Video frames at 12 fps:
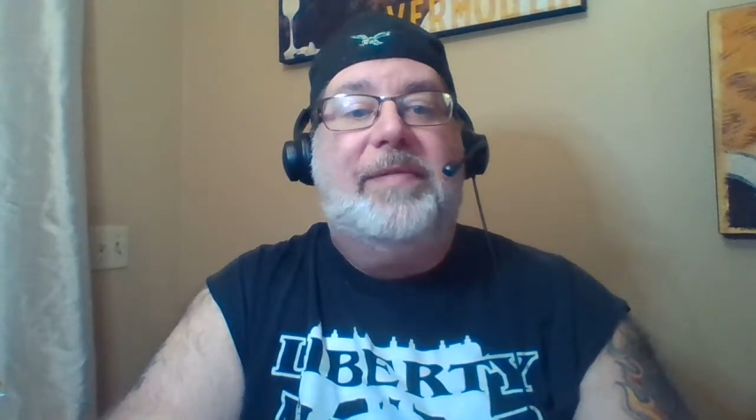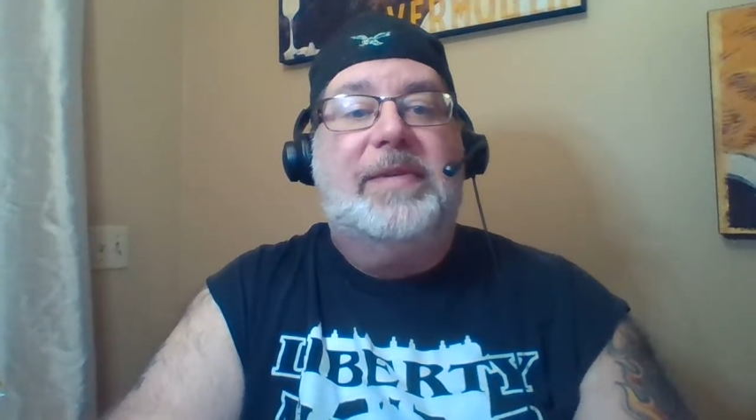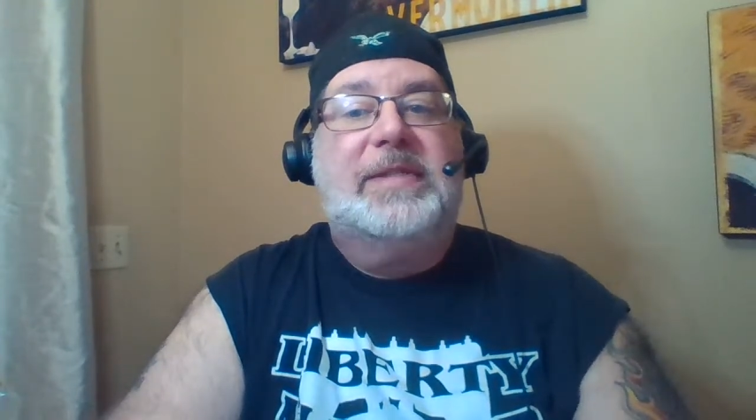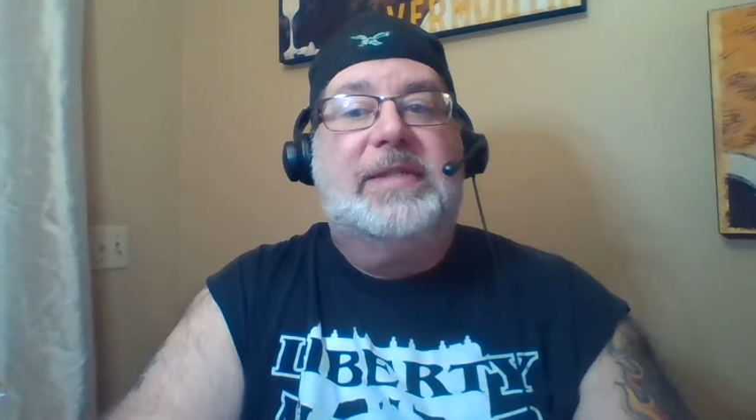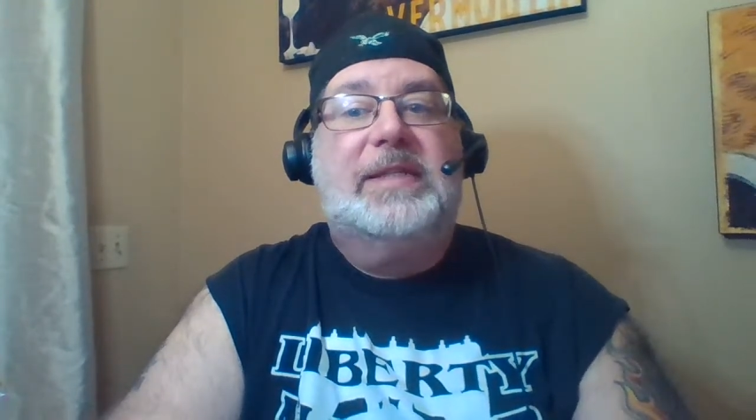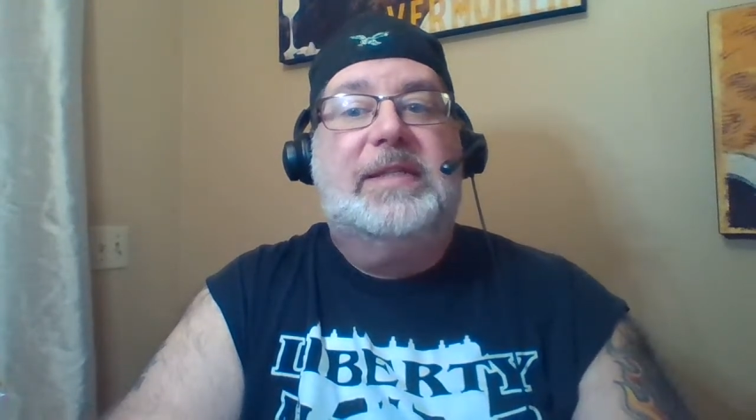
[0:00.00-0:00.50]

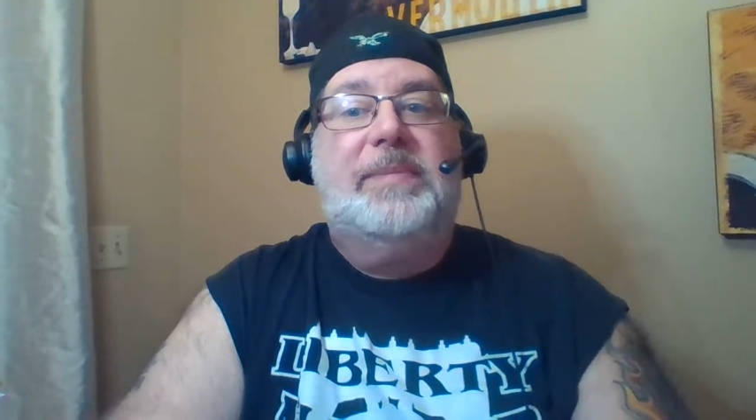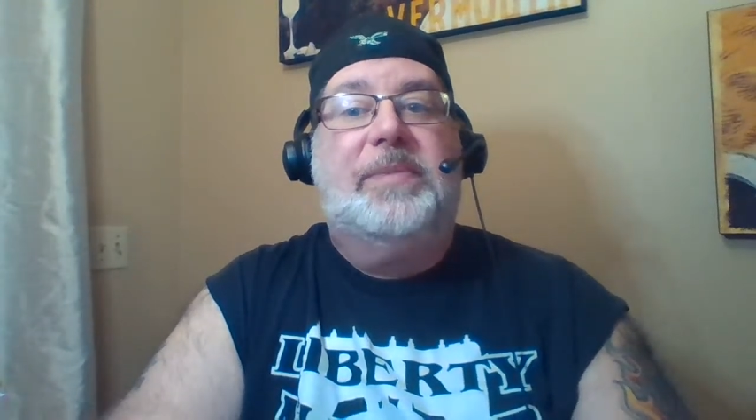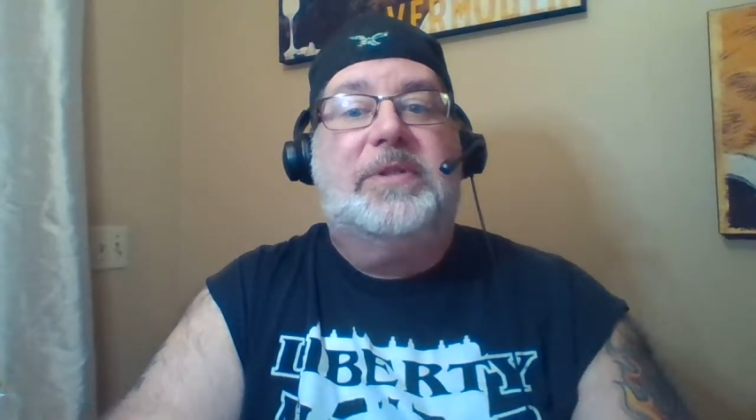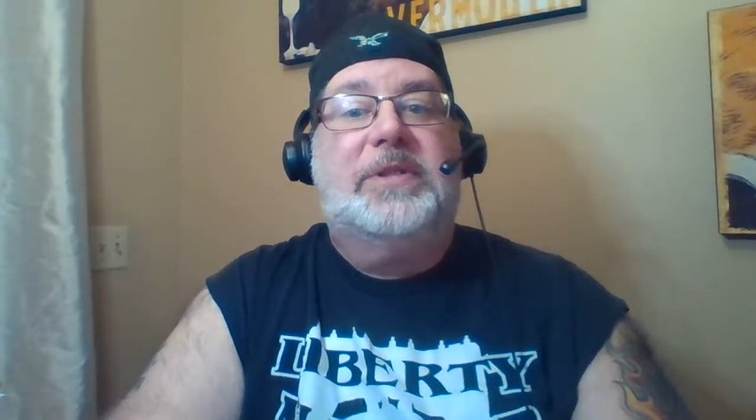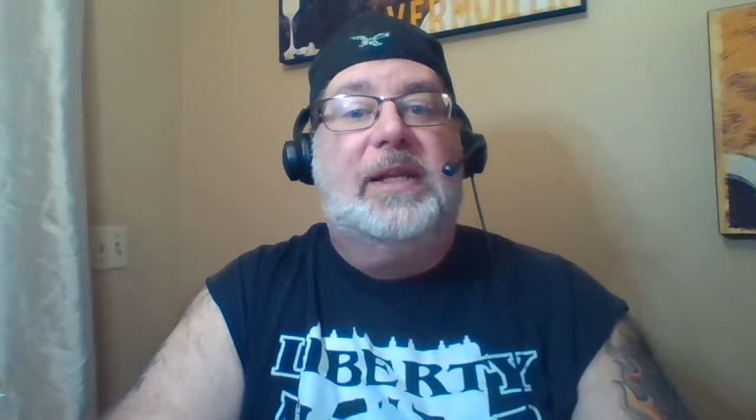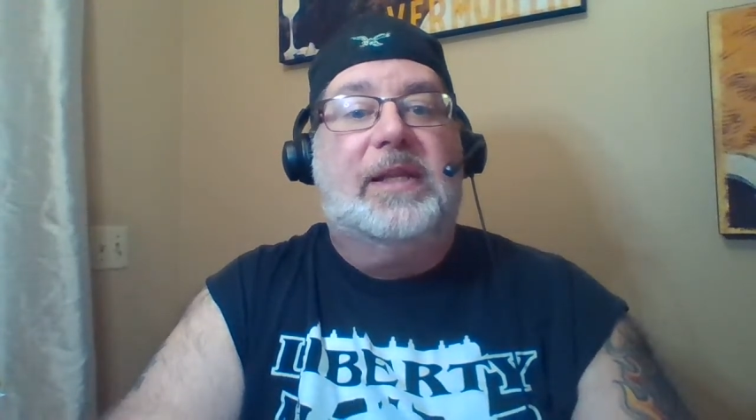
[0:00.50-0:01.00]

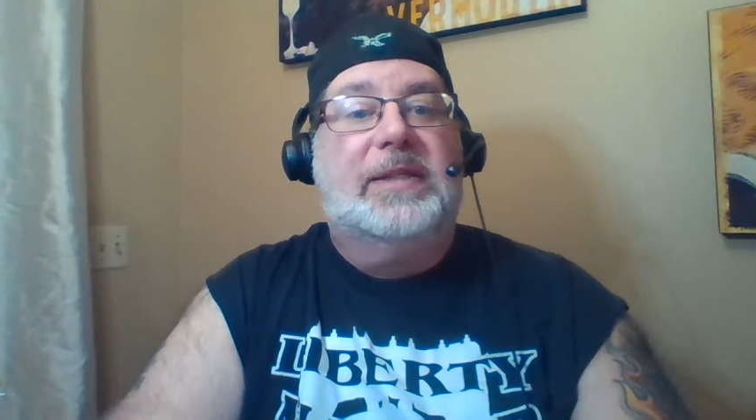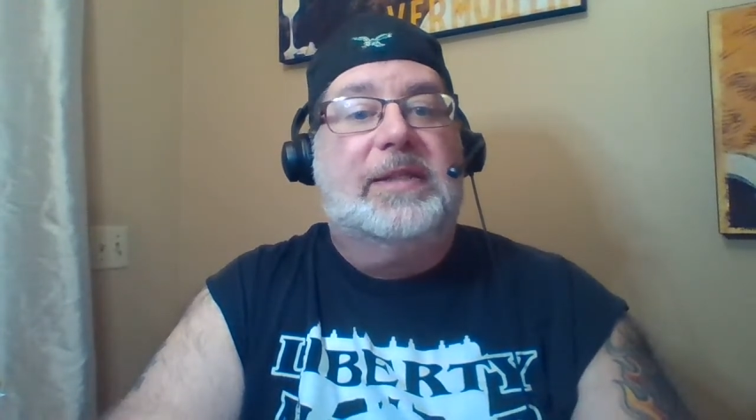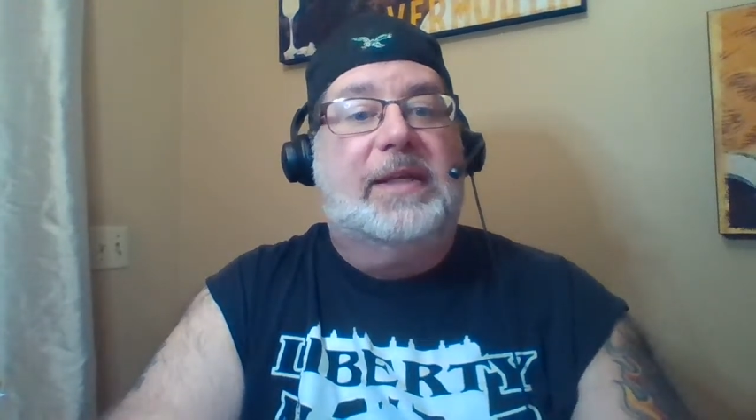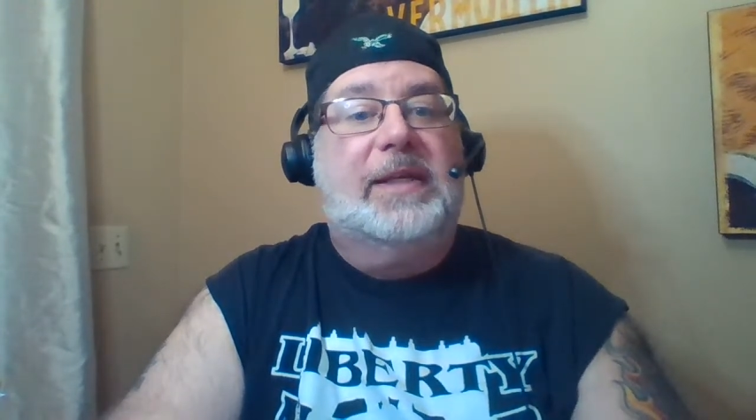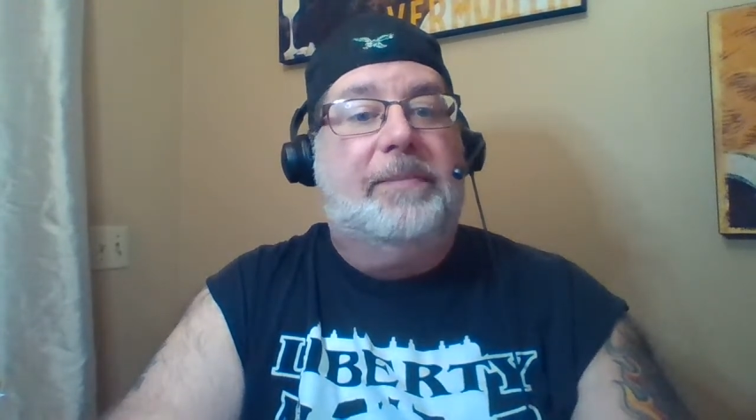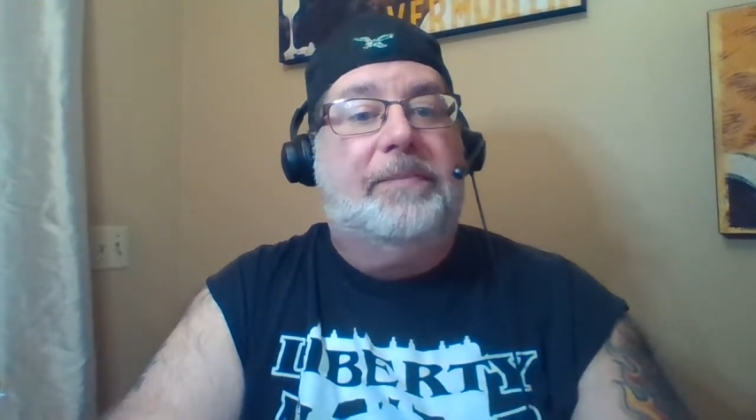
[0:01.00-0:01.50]
60% of the
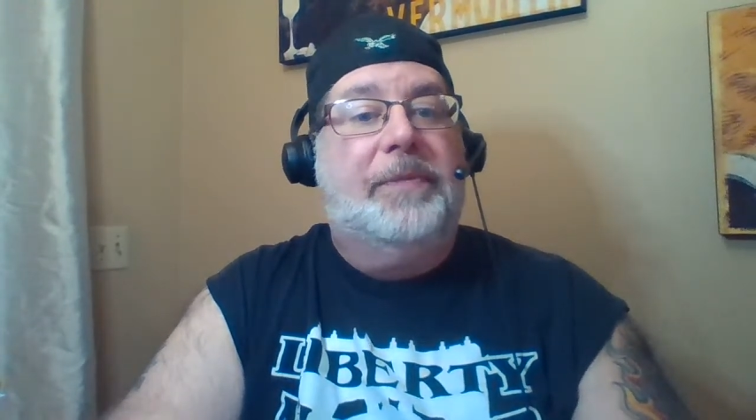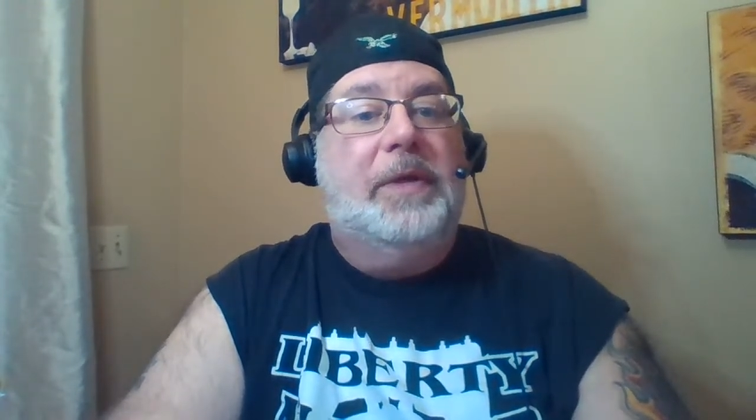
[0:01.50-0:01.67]
time,